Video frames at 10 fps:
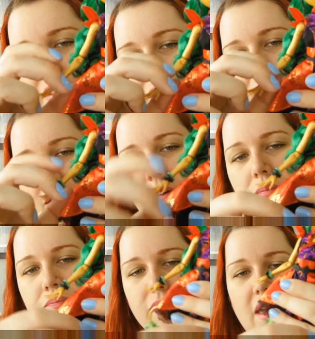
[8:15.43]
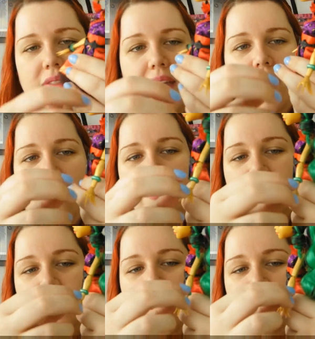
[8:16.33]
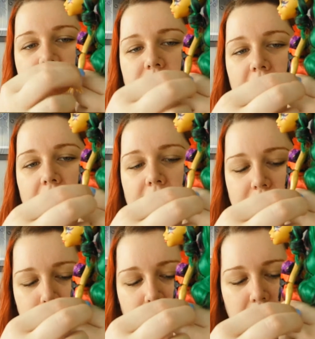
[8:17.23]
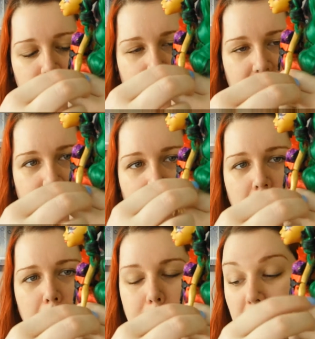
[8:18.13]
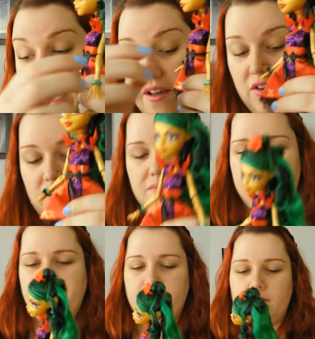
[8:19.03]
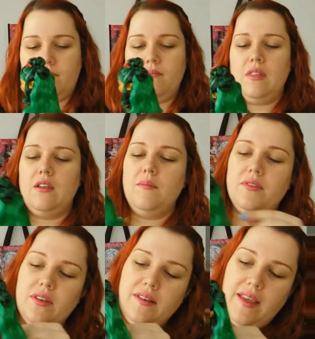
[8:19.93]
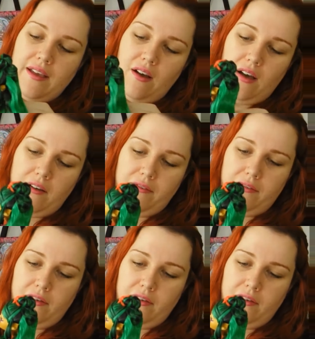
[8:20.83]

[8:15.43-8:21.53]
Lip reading: There we go. And then on this side, she just has a big green bangle. I'm just going to take off